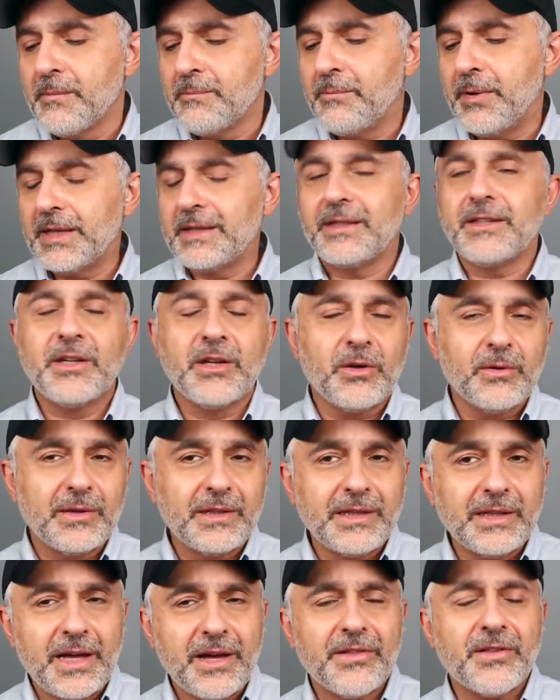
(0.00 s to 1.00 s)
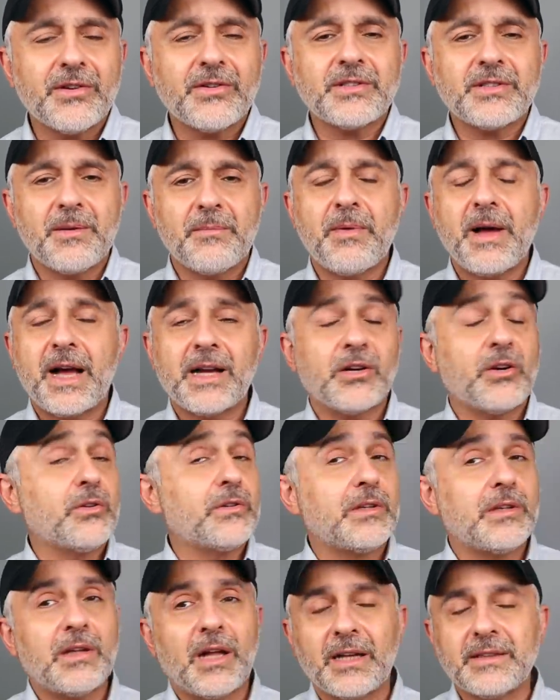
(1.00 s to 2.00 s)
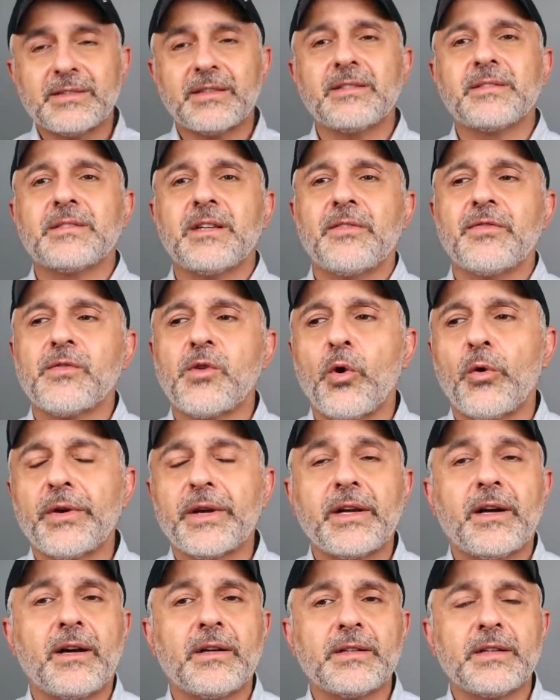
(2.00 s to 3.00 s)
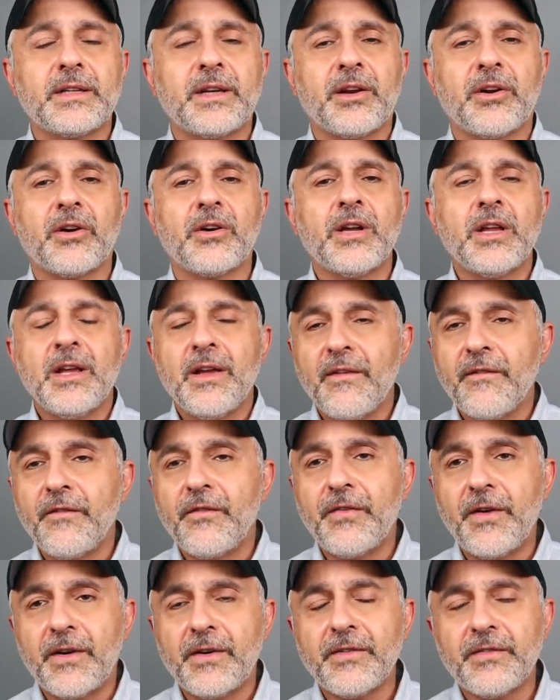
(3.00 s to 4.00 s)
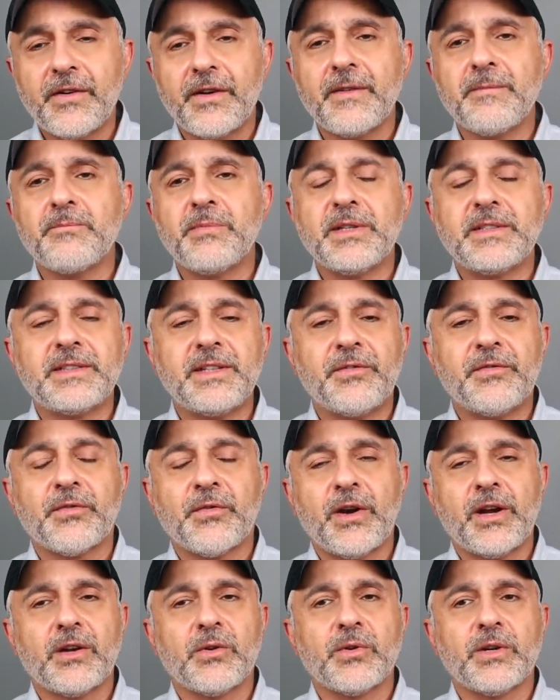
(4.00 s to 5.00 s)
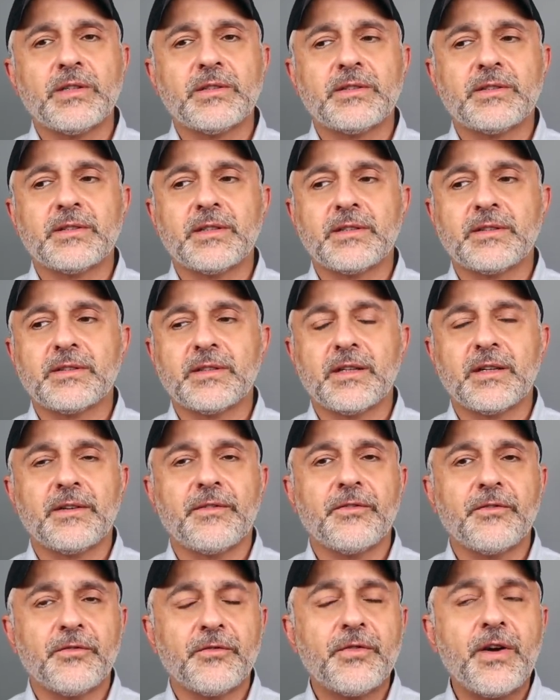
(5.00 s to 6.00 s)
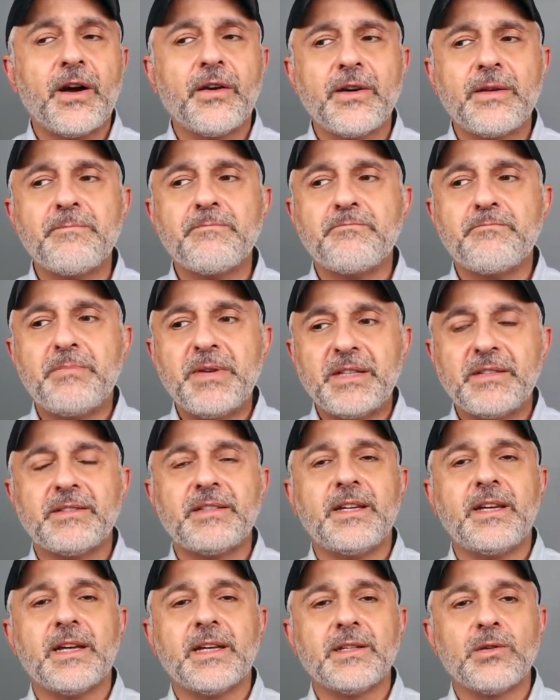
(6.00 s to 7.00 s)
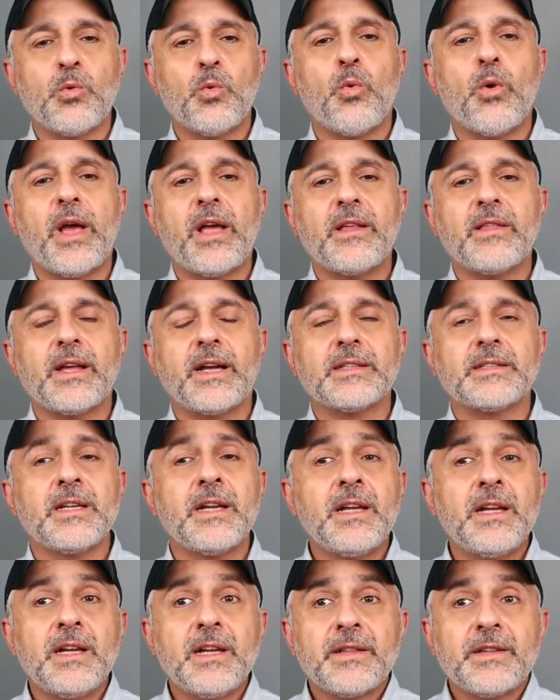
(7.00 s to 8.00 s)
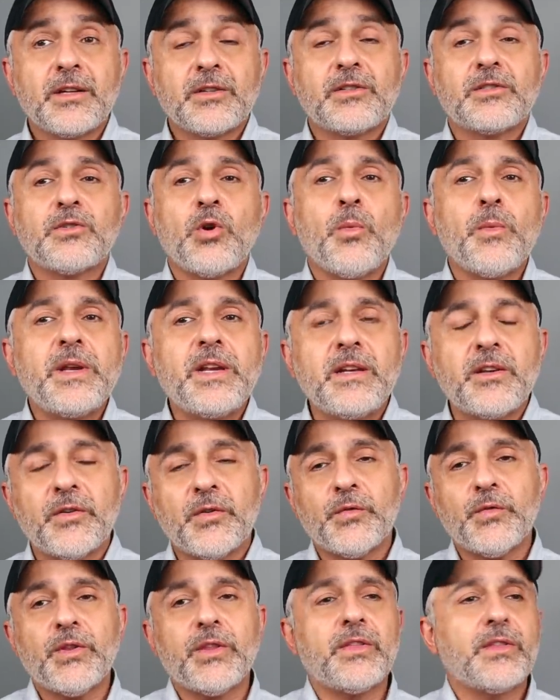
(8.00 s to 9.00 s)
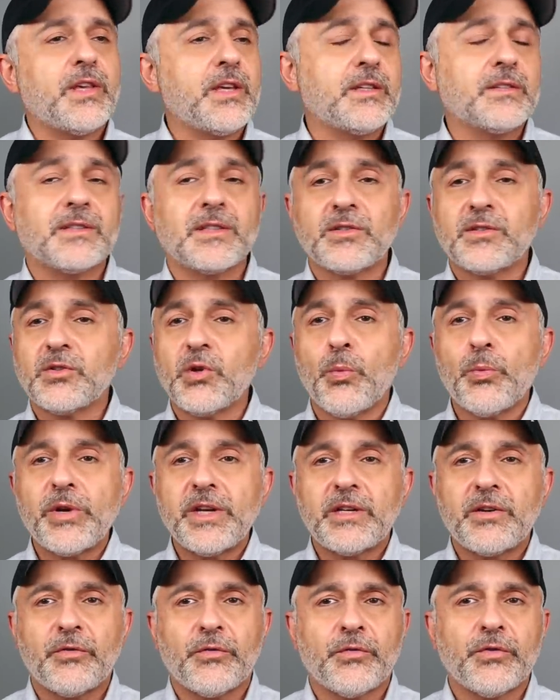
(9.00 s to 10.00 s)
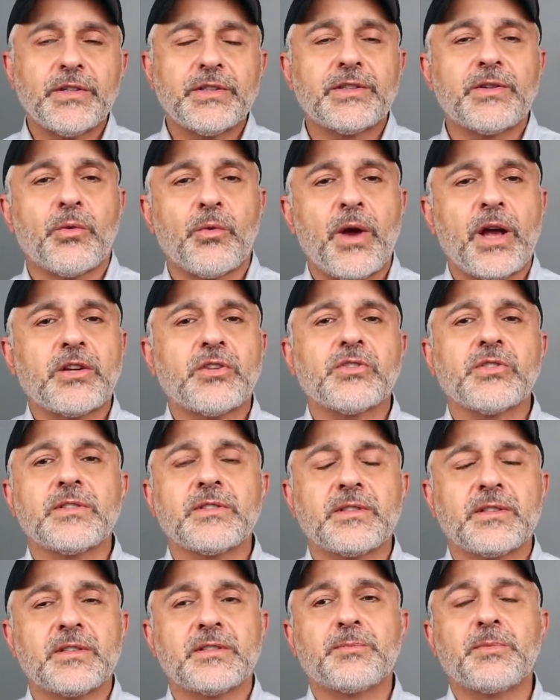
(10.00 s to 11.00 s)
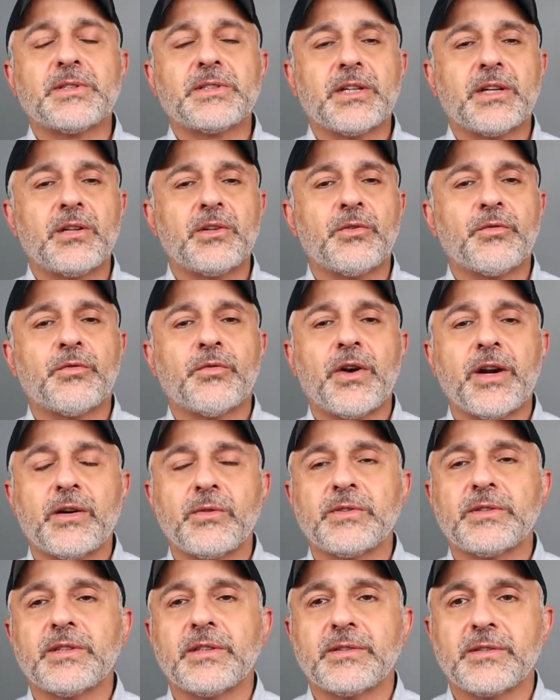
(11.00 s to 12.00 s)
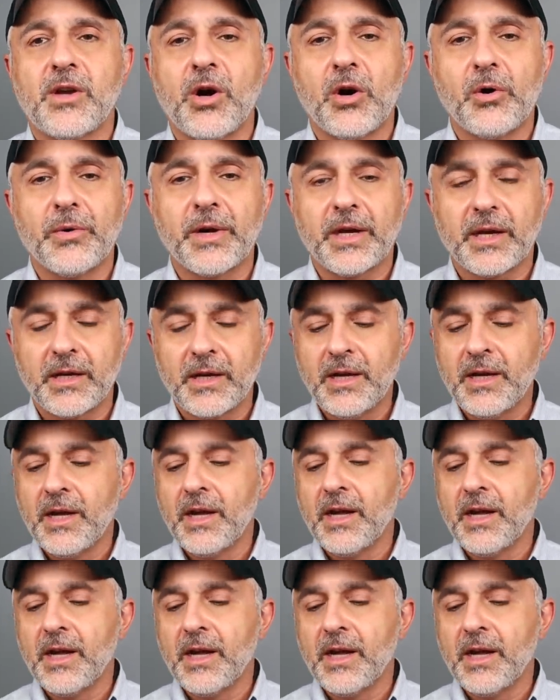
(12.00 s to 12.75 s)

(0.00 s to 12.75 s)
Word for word: But you know, leather, tobacco, lots of stuff going on in here. Very, very busy fragrance. It's a uh, very busy in a way that there's so many different things in so many different directions this particular fragrance is going.